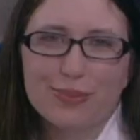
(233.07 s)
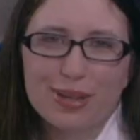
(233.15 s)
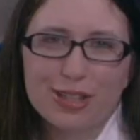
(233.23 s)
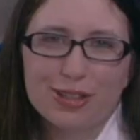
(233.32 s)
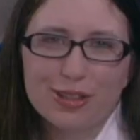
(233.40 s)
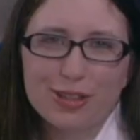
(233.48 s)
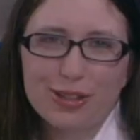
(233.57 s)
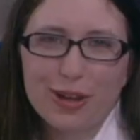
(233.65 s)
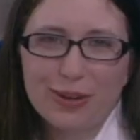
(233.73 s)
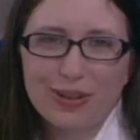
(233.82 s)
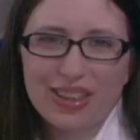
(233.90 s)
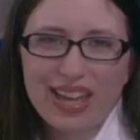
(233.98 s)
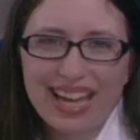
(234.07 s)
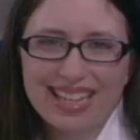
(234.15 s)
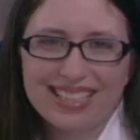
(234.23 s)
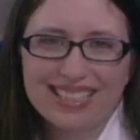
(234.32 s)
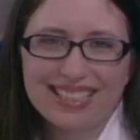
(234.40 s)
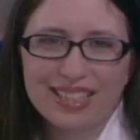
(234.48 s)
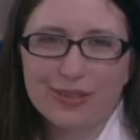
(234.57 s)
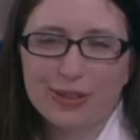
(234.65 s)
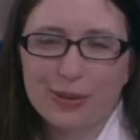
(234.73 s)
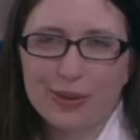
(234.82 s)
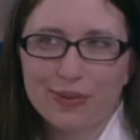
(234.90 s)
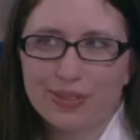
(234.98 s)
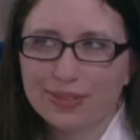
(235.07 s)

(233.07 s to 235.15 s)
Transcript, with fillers: make sure you go to that if you have it.